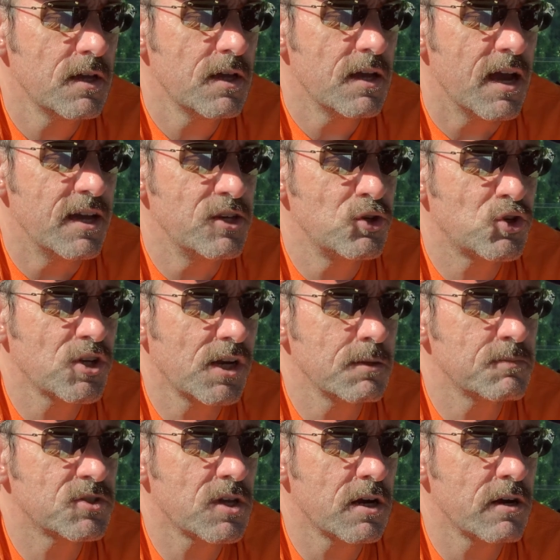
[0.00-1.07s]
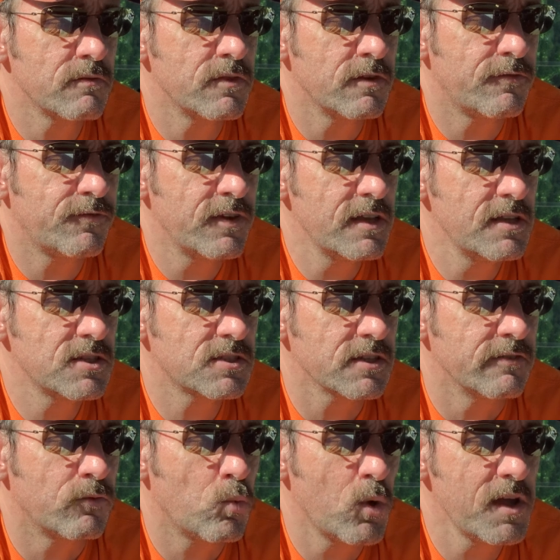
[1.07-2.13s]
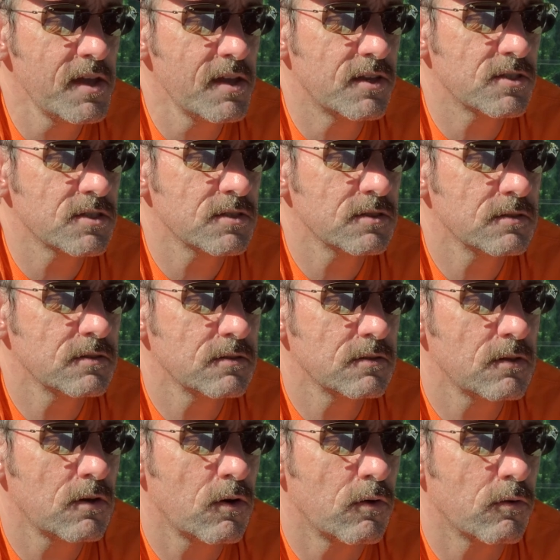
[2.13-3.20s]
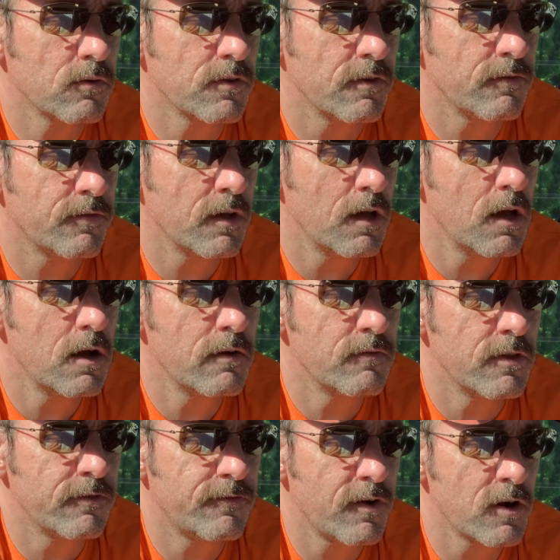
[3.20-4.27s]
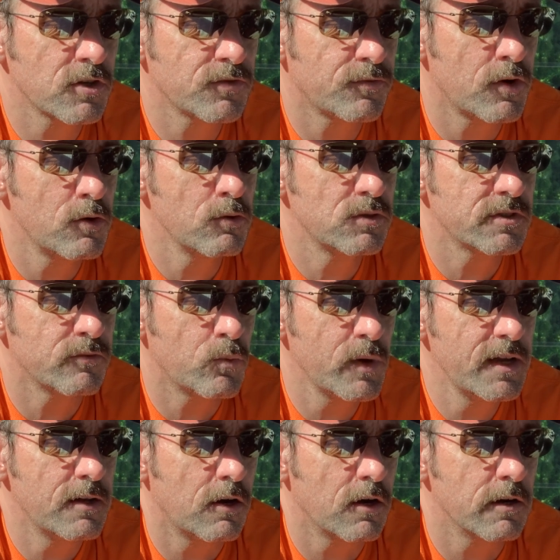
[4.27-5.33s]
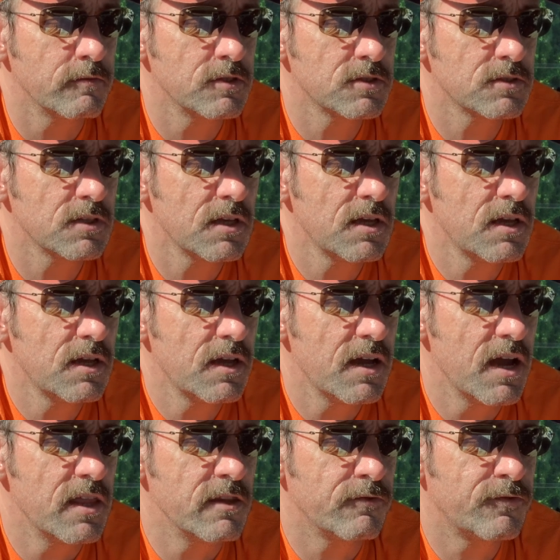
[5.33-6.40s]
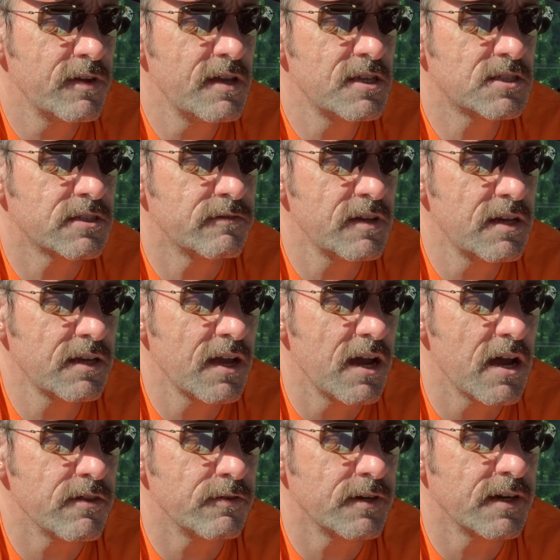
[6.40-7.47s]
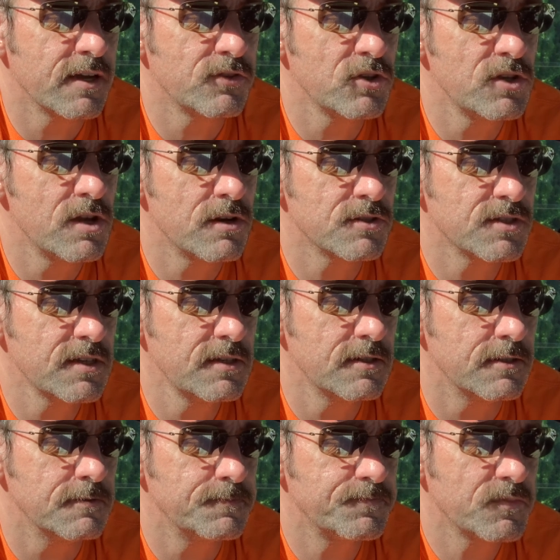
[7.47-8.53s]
And you shall observe the feast of weeks over the, of the first fruits of wheat harvest, and the feast of ingathering at the year's end.